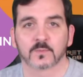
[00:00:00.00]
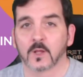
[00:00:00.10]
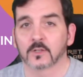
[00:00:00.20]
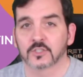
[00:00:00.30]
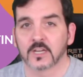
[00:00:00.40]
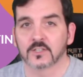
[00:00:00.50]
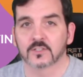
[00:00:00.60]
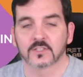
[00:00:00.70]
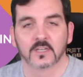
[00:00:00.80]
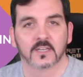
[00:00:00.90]
Small
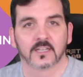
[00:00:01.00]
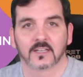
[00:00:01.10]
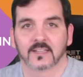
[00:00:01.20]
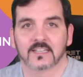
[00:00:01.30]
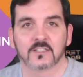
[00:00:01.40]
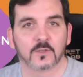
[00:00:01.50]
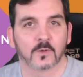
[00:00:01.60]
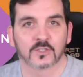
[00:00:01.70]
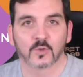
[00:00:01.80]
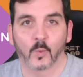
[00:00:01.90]
changes can lead
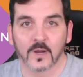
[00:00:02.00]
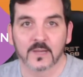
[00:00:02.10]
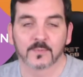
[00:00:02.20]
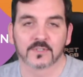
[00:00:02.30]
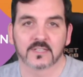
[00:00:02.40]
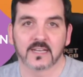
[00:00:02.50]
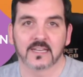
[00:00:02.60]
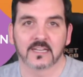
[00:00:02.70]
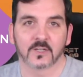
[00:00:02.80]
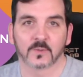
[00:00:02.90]
to a 20%
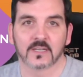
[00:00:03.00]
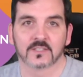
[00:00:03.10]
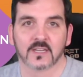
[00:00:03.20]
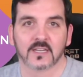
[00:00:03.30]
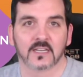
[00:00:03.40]
increase